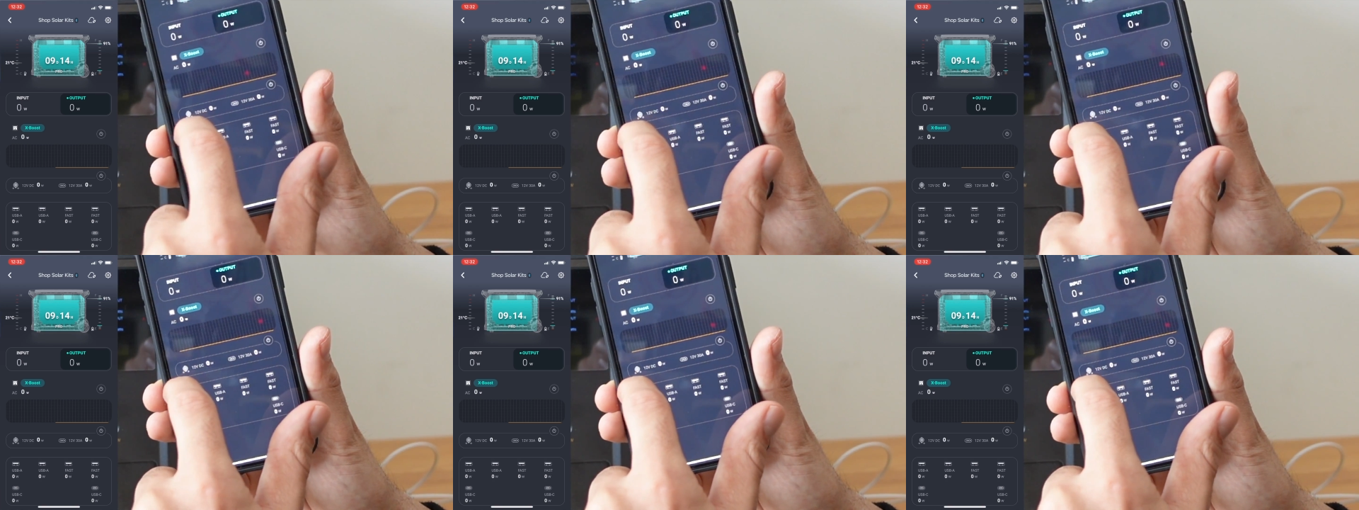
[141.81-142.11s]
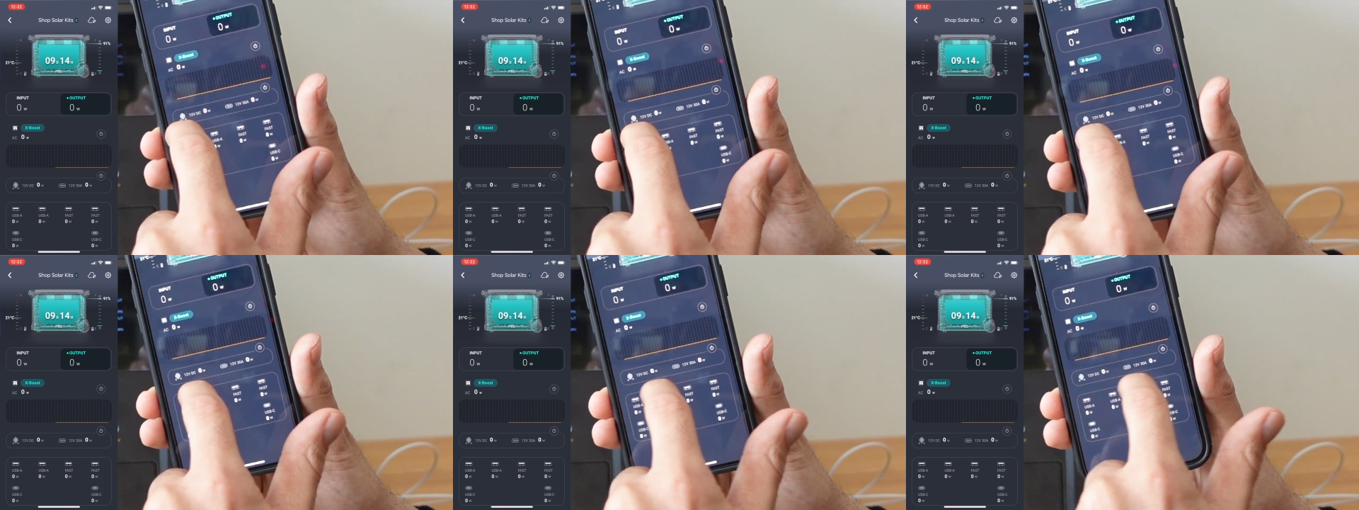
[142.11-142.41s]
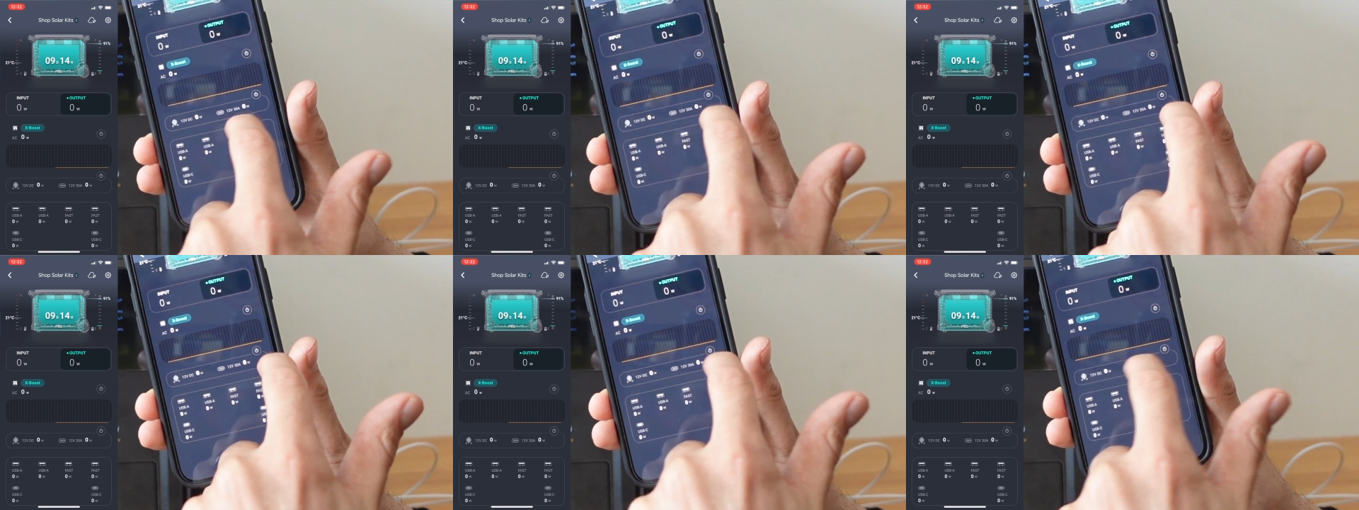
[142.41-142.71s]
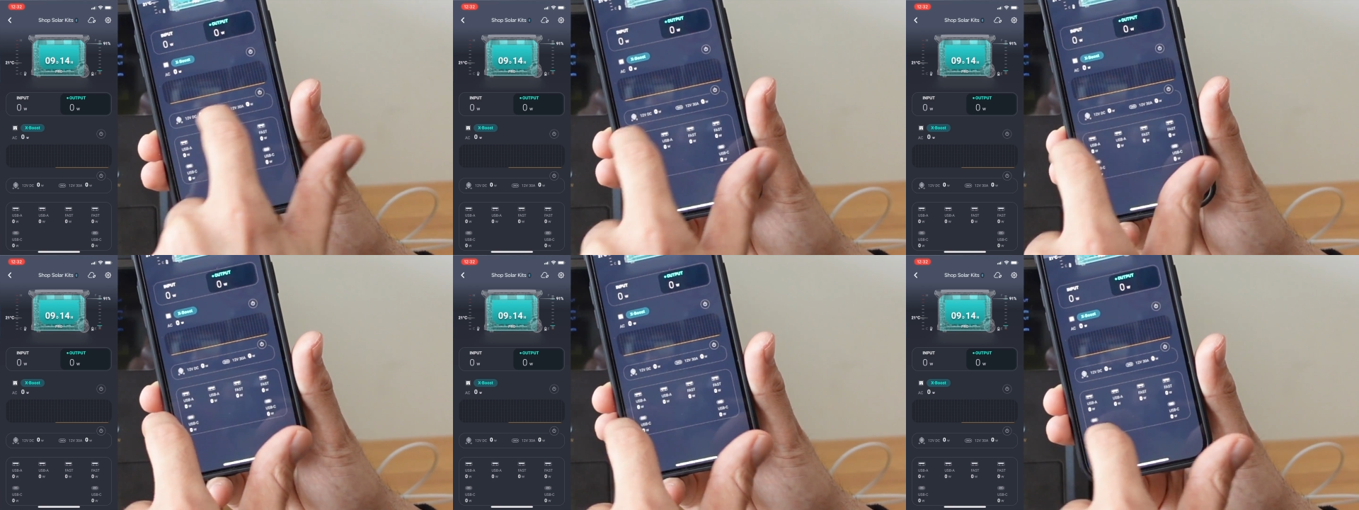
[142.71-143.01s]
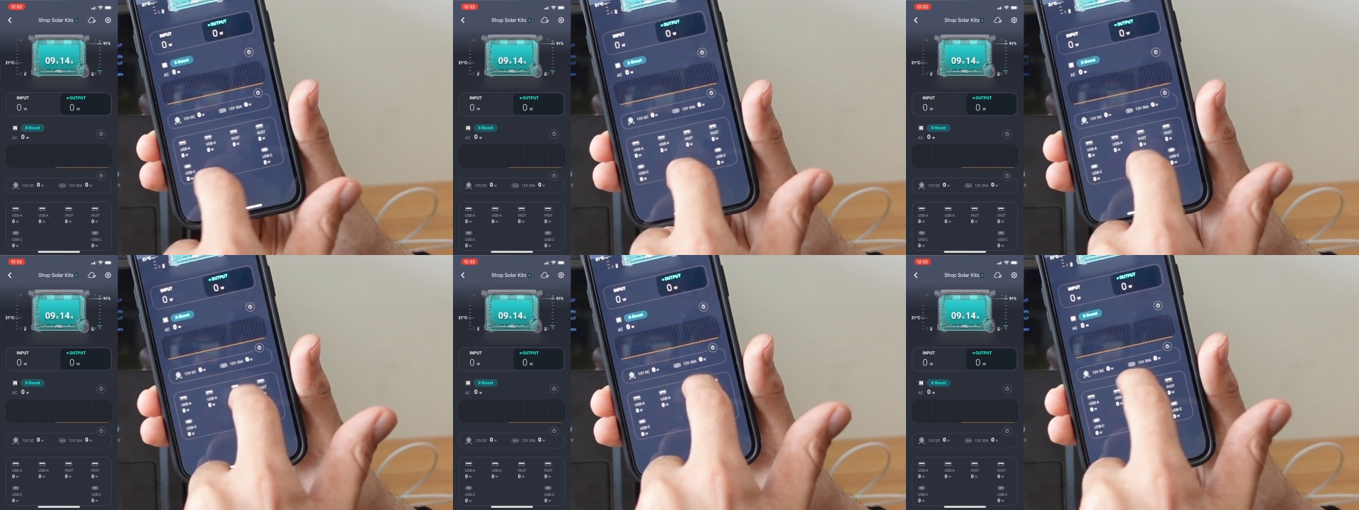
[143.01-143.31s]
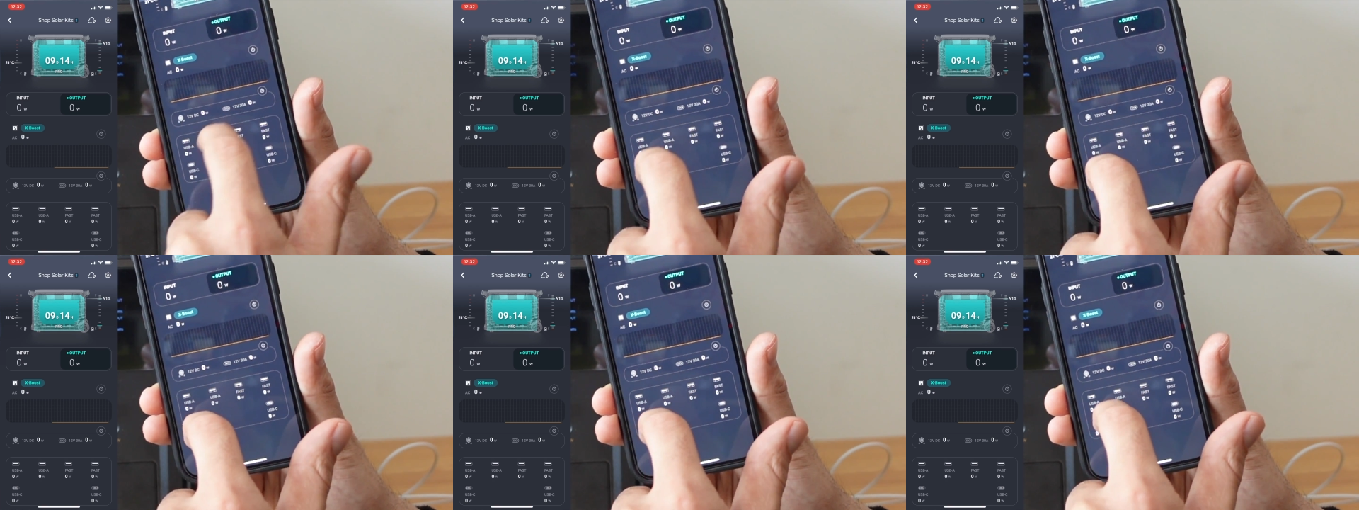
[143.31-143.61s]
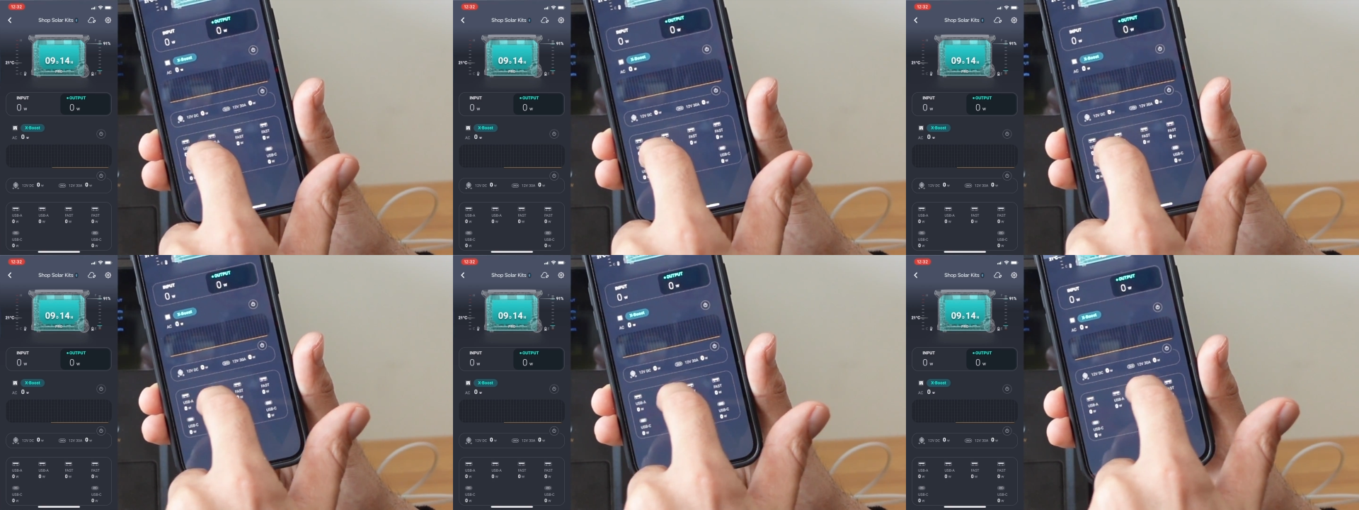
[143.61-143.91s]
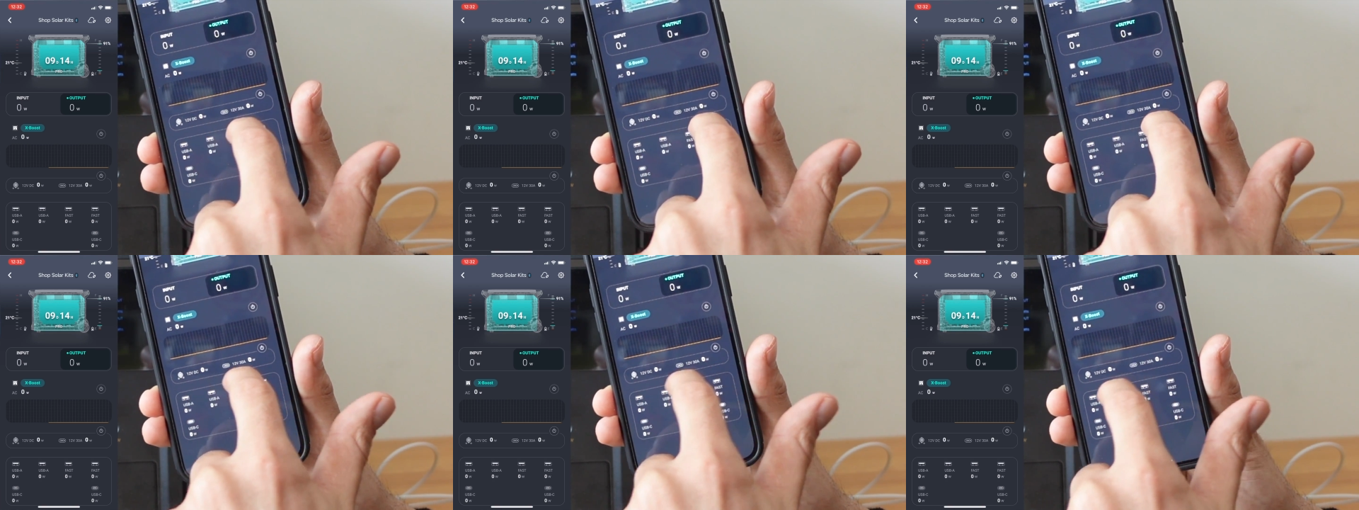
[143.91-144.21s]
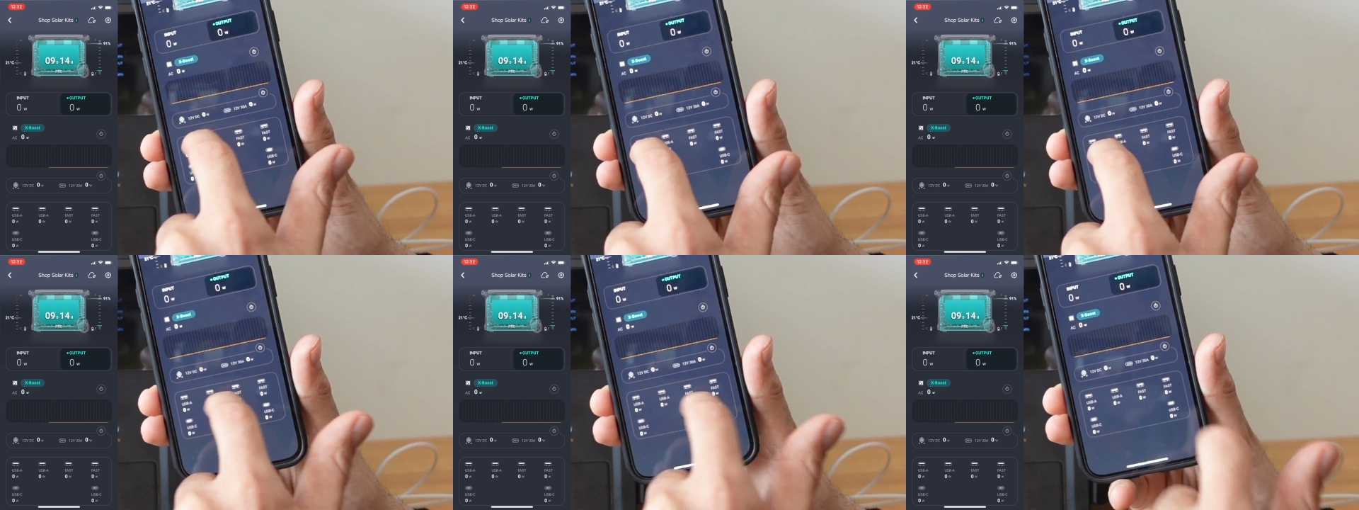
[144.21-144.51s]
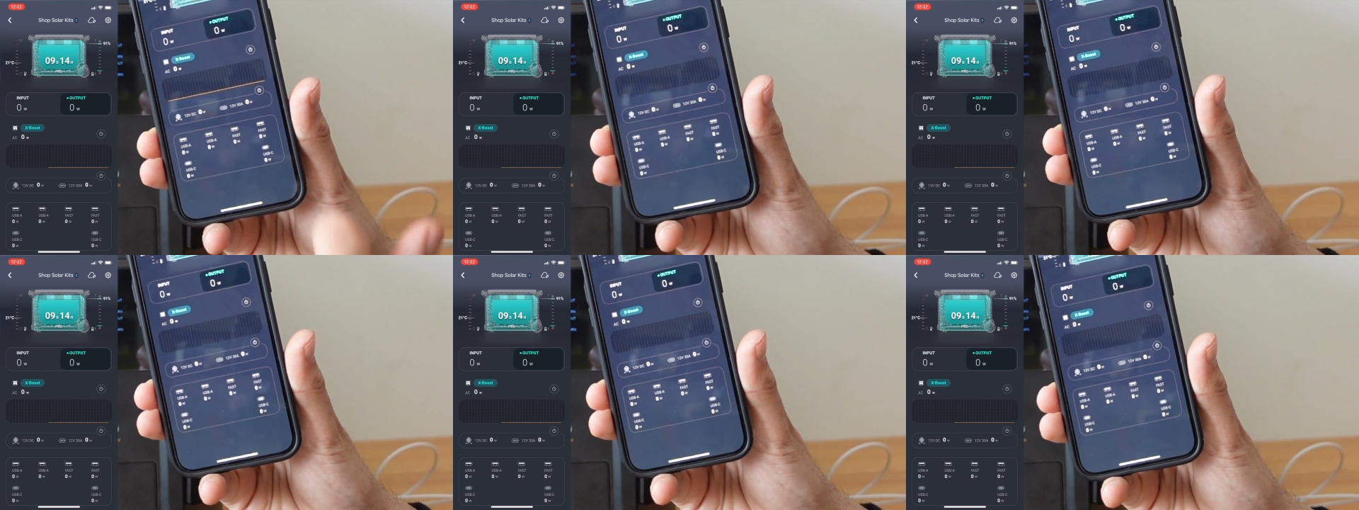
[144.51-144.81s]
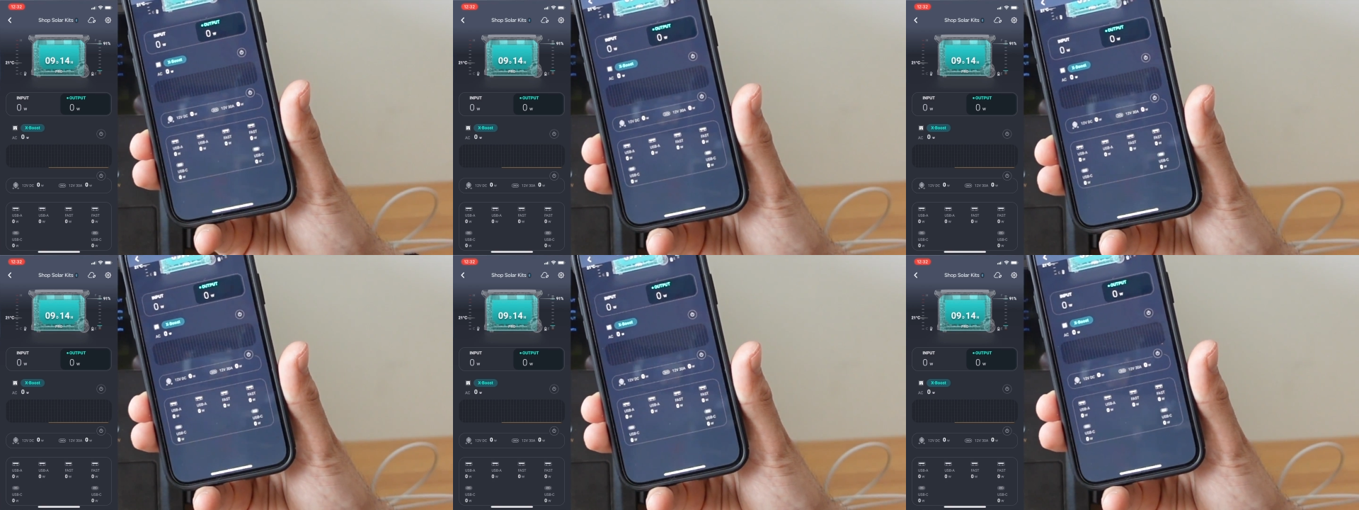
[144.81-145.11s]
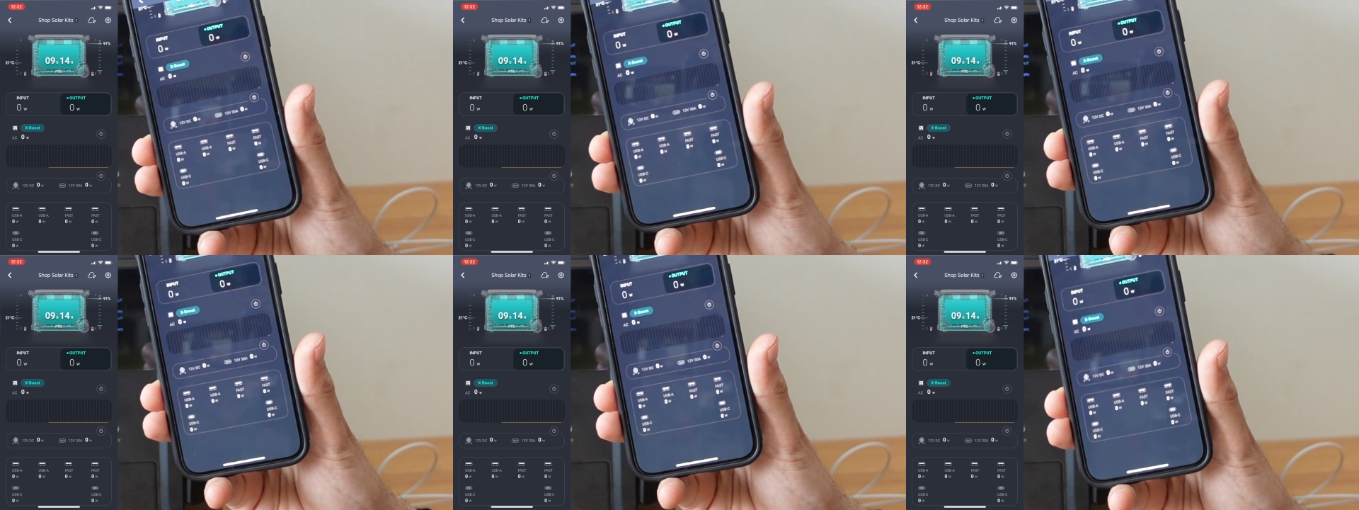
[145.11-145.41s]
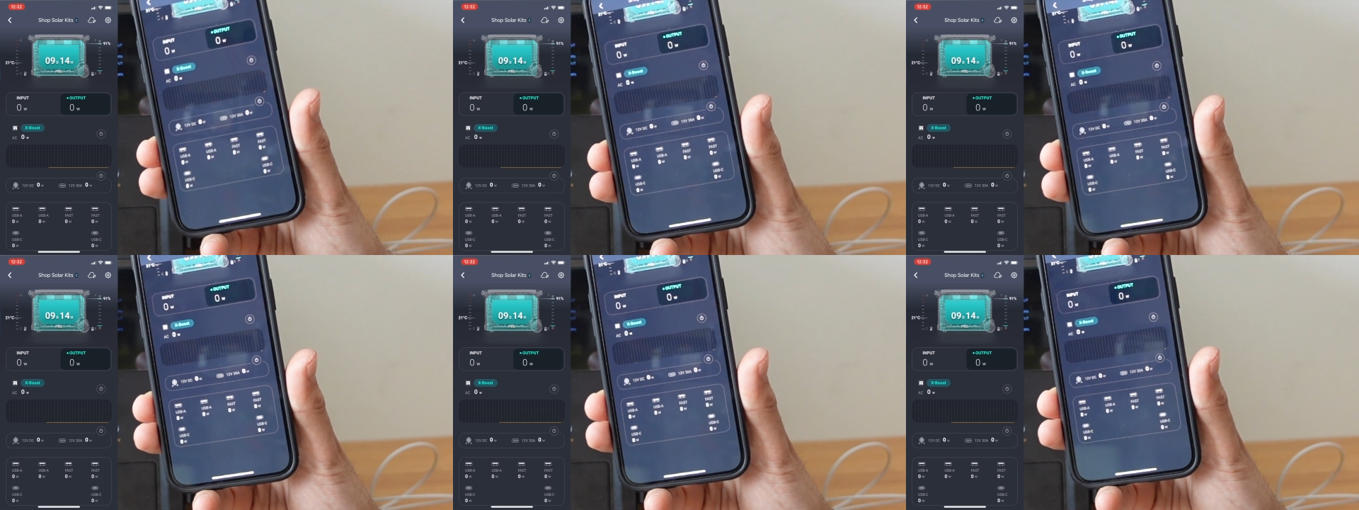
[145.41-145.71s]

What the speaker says: (no speaker visible)